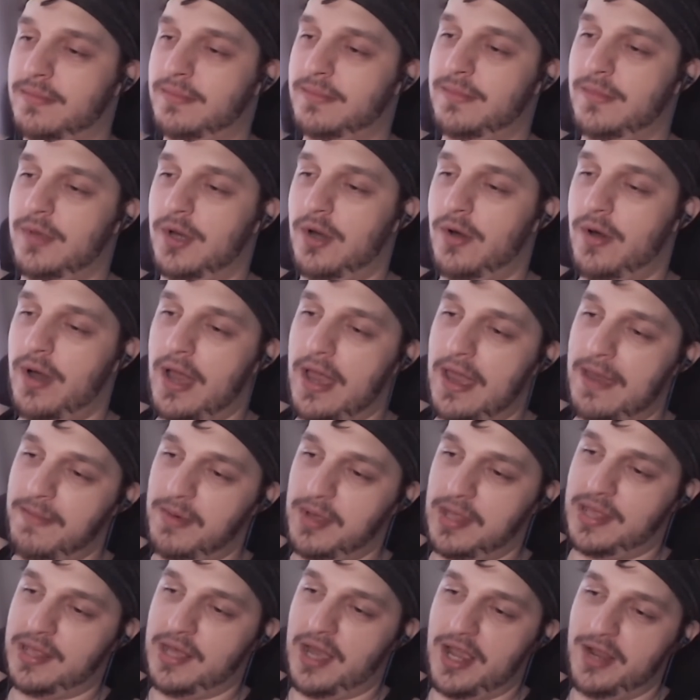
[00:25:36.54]
Oh, I aim
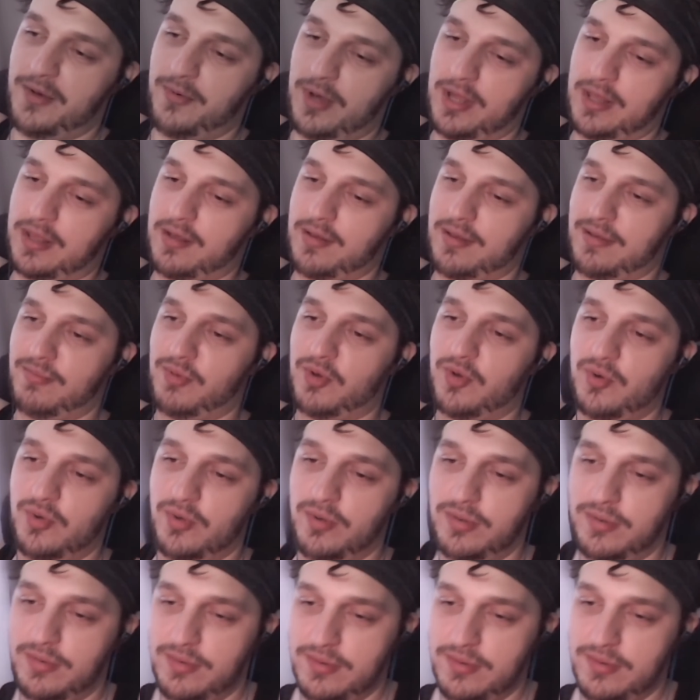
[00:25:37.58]
it sideways because I'm cool.